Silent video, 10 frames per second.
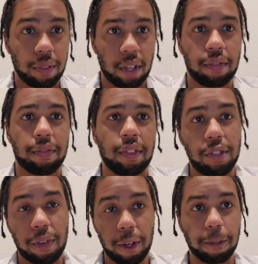of this
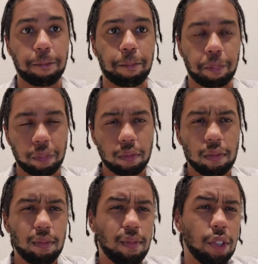video,
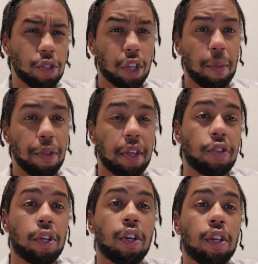there's a couple things you're
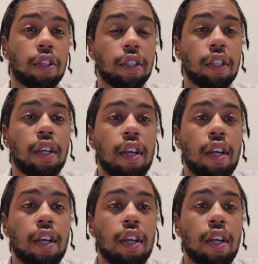going to learn